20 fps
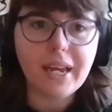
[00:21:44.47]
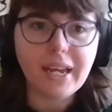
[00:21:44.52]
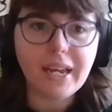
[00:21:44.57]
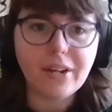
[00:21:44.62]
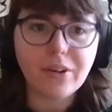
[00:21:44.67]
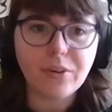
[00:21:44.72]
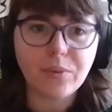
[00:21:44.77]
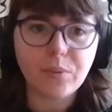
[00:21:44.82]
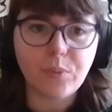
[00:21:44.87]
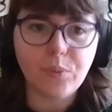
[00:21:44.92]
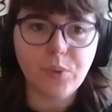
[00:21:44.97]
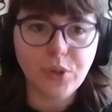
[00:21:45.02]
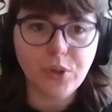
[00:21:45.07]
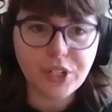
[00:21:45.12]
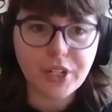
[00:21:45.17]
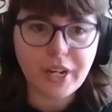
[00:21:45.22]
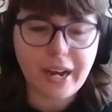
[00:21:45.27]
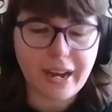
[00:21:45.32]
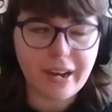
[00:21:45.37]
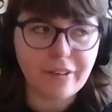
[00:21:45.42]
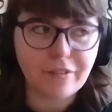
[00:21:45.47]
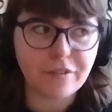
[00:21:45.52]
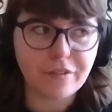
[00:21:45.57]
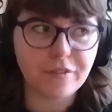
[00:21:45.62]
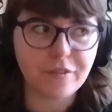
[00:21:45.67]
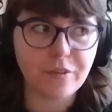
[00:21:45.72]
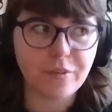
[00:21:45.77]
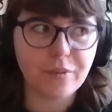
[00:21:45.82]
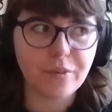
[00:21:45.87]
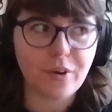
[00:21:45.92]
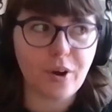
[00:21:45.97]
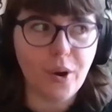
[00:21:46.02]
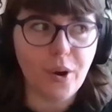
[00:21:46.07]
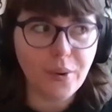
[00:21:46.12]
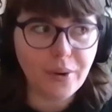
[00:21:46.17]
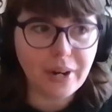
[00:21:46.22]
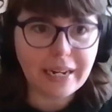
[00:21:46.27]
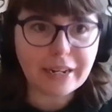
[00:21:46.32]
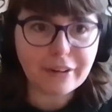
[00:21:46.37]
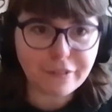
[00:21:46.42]
it would have
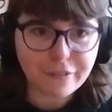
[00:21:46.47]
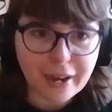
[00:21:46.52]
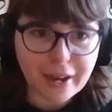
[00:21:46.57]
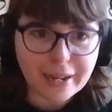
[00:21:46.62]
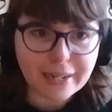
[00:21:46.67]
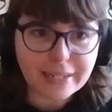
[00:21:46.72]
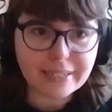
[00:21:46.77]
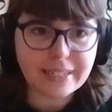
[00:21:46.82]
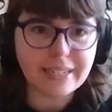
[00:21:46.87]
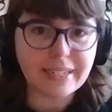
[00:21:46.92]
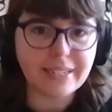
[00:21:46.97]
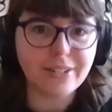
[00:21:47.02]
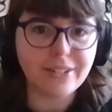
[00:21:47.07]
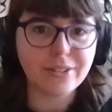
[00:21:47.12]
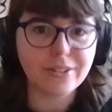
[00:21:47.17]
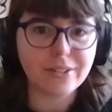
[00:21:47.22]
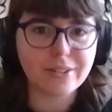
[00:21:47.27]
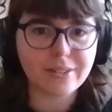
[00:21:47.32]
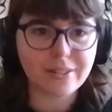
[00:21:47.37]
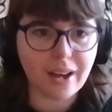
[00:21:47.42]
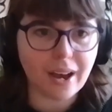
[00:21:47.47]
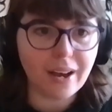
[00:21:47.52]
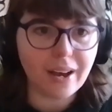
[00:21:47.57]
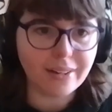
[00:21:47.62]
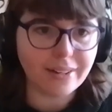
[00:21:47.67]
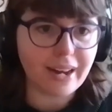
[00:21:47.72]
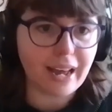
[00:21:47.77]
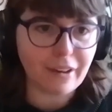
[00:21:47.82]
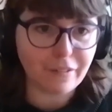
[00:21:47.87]
only affected certain